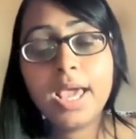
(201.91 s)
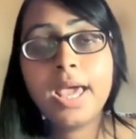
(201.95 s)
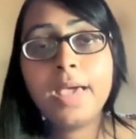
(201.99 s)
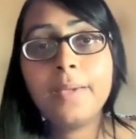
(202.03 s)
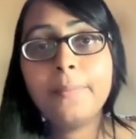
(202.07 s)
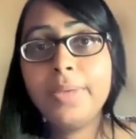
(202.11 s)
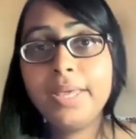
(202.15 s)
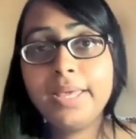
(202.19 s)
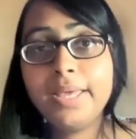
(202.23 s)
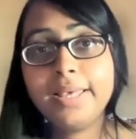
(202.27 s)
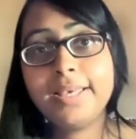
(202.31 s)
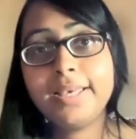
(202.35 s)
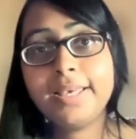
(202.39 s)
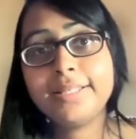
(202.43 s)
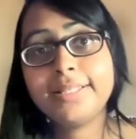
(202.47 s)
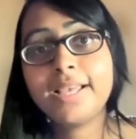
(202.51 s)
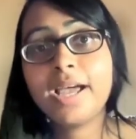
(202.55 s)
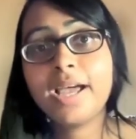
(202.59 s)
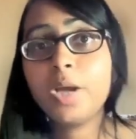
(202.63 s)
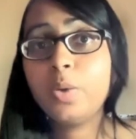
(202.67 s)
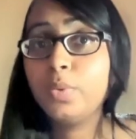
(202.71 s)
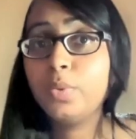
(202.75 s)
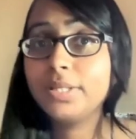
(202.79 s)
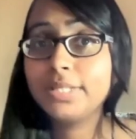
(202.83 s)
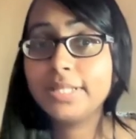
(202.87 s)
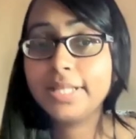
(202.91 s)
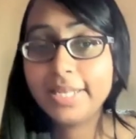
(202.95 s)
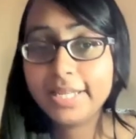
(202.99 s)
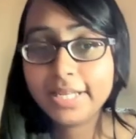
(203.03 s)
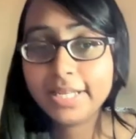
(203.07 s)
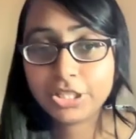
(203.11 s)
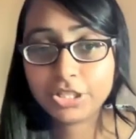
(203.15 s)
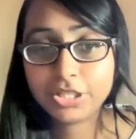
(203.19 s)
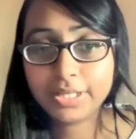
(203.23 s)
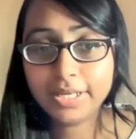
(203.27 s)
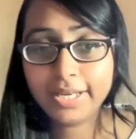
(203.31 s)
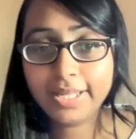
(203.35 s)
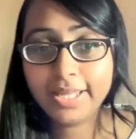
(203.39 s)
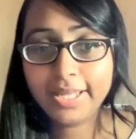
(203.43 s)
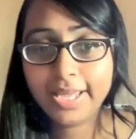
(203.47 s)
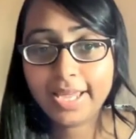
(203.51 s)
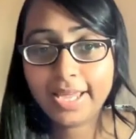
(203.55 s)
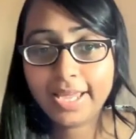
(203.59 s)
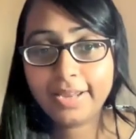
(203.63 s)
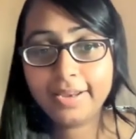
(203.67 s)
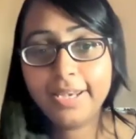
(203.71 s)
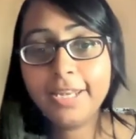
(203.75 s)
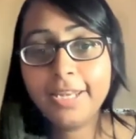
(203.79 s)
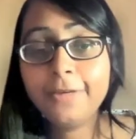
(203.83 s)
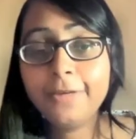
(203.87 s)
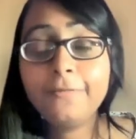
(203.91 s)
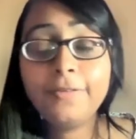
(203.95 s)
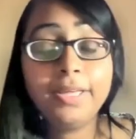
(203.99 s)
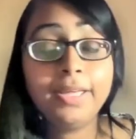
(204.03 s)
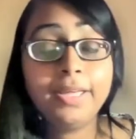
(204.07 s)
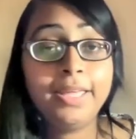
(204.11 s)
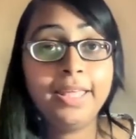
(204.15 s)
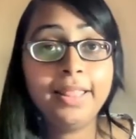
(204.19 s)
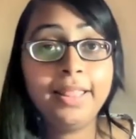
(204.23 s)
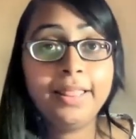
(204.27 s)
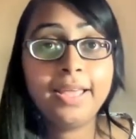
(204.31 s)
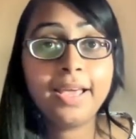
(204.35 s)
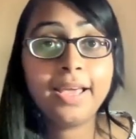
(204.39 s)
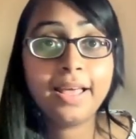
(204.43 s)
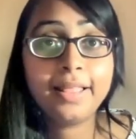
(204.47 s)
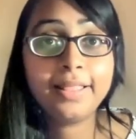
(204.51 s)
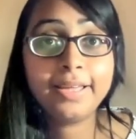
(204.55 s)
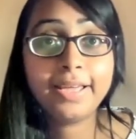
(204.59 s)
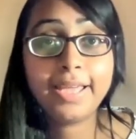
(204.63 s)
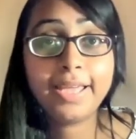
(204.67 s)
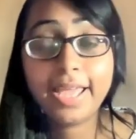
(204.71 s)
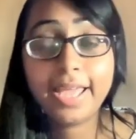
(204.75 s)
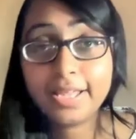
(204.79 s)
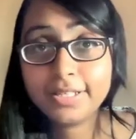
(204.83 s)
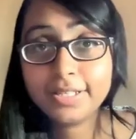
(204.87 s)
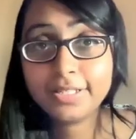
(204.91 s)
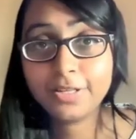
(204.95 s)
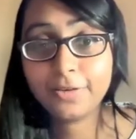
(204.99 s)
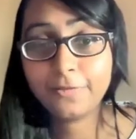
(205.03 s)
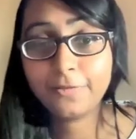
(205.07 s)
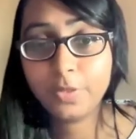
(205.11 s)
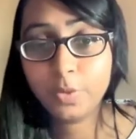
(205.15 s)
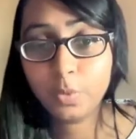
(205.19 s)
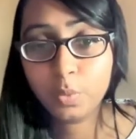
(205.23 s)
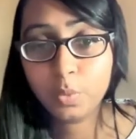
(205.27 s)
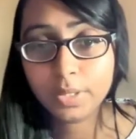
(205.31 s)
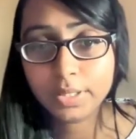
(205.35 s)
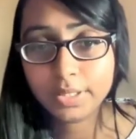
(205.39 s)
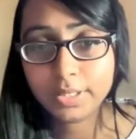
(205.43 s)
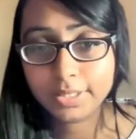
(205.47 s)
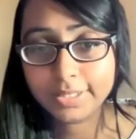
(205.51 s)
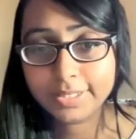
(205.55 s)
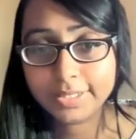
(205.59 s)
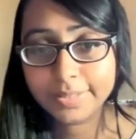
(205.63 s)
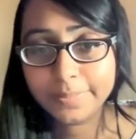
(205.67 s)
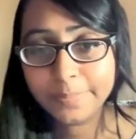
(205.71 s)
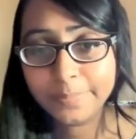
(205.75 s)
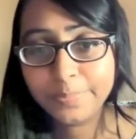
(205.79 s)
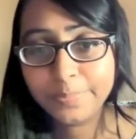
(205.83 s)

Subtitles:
because I was literally living in the other end of the world.